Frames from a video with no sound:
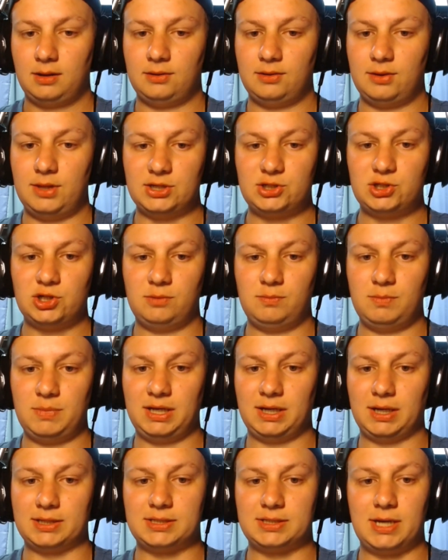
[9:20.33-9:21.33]
This should
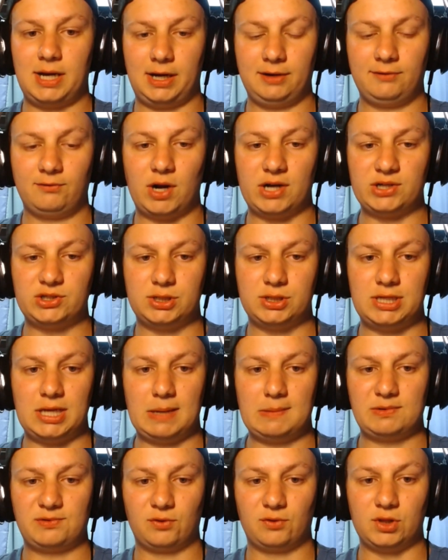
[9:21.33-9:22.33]
mean a ton of rush
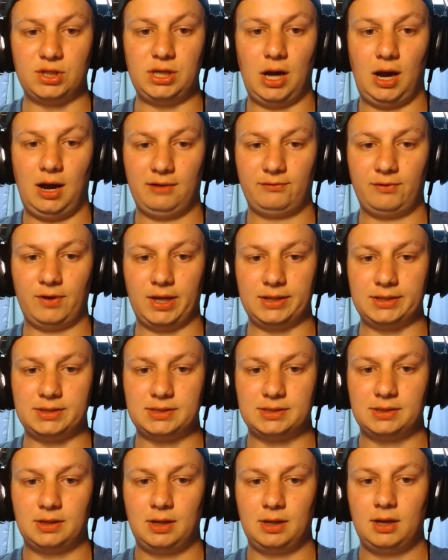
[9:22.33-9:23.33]
attempts for the
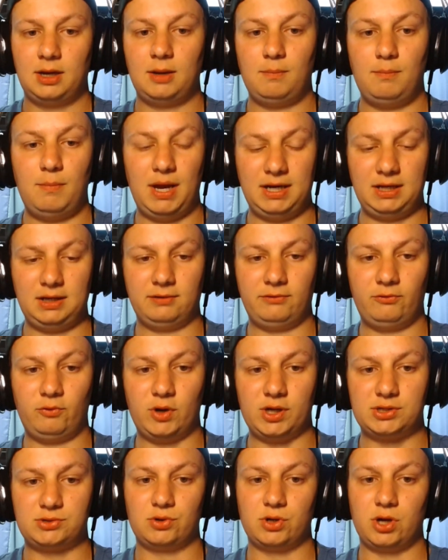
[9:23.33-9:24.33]
offense, many of
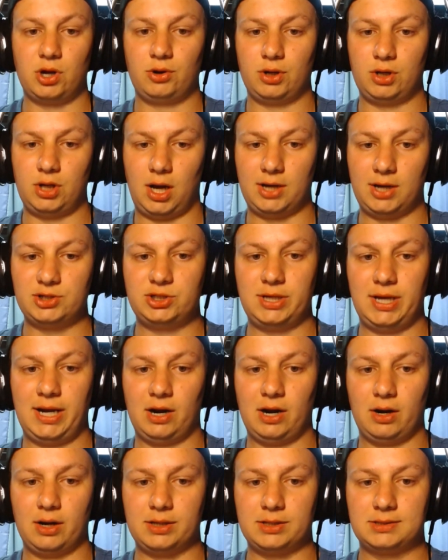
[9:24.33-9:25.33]
which will go to Najee
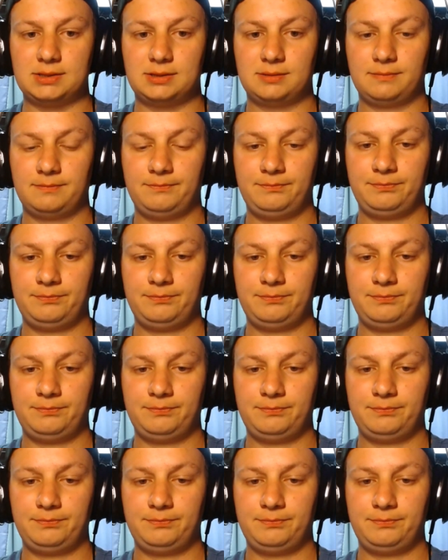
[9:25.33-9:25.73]
Harris.